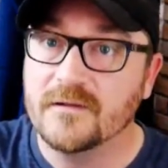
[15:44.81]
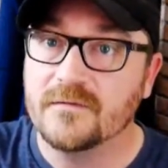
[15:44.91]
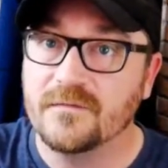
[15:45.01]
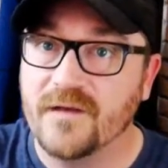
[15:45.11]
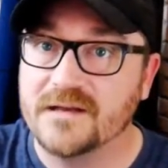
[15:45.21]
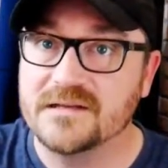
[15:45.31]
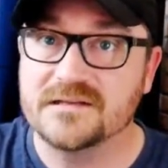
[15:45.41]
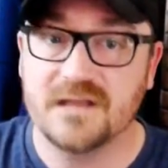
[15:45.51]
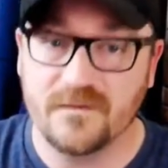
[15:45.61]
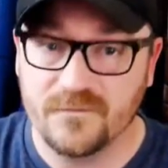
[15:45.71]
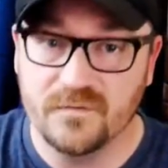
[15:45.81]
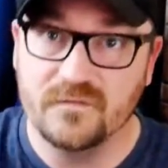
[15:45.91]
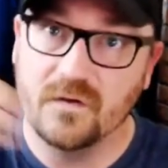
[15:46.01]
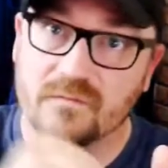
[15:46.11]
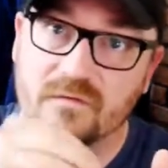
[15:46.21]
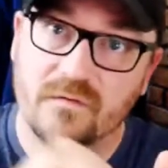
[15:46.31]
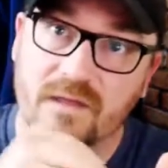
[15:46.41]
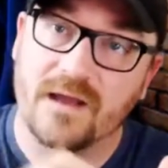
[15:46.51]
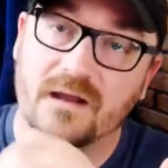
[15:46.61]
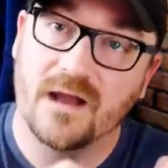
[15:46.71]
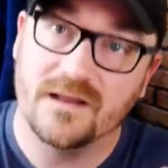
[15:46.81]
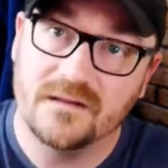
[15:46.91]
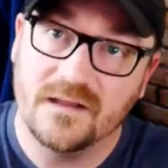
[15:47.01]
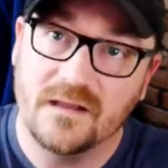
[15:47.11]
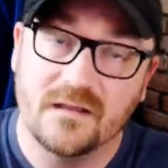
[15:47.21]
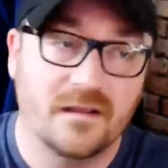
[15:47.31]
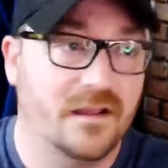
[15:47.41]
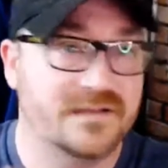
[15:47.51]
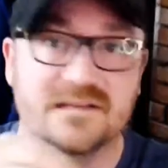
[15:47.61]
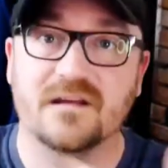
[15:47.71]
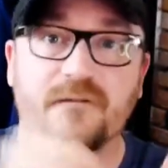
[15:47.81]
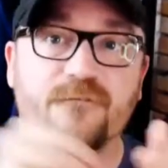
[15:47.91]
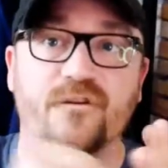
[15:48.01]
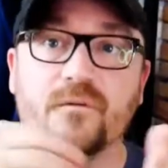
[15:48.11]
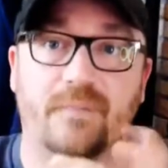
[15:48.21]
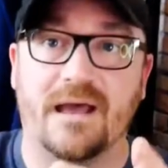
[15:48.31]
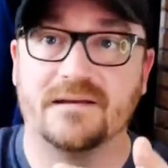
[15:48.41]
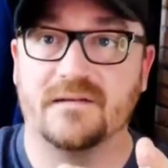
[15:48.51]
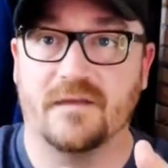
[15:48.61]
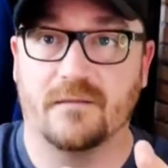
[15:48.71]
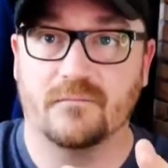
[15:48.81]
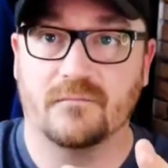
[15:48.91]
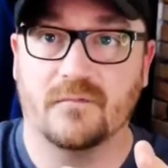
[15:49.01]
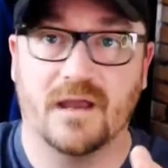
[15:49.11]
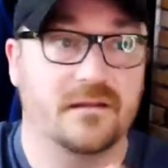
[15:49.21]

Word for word: the fact is, if you don't do that kindly, it's going to feel bad to them, right?